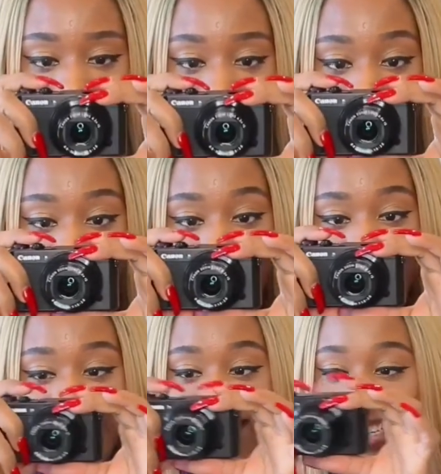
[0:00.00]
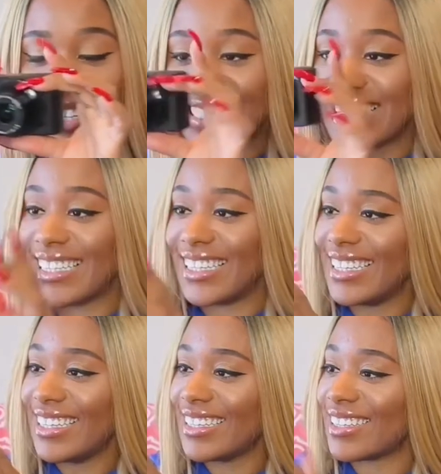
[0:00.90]
everything looks
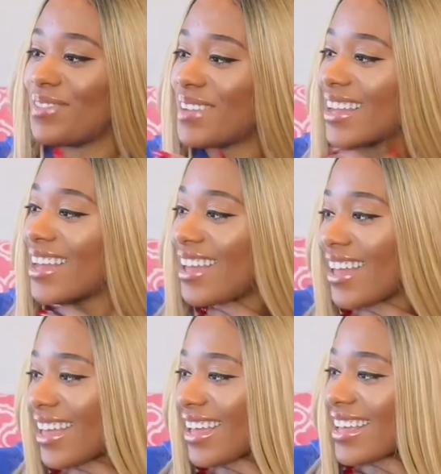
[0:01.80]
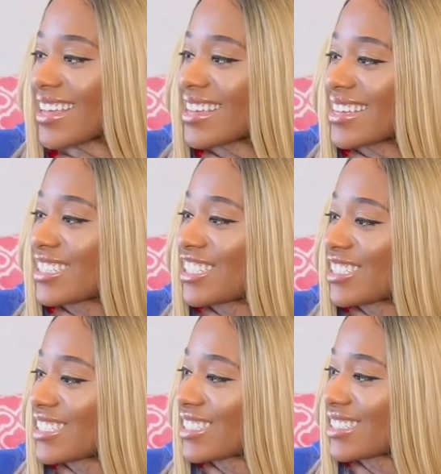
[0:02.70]
good. Oh my
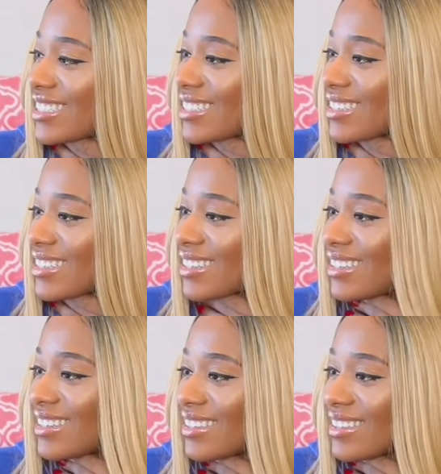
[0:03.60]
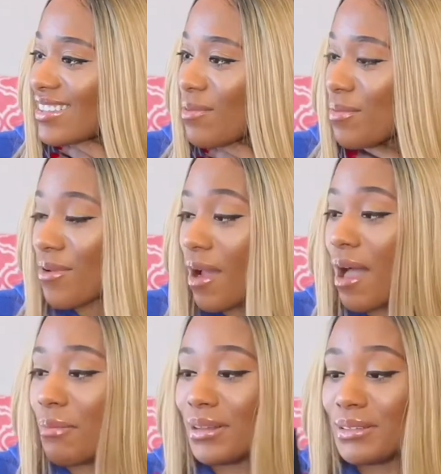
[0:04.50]
gosh. No
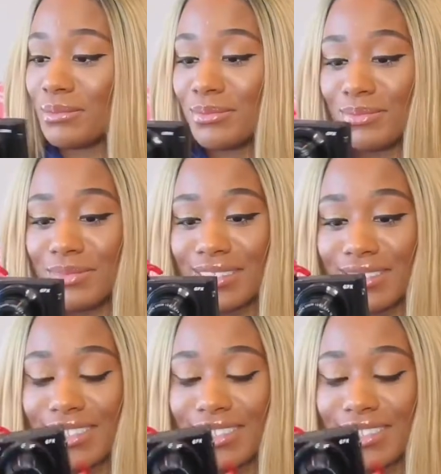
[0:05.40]
problems.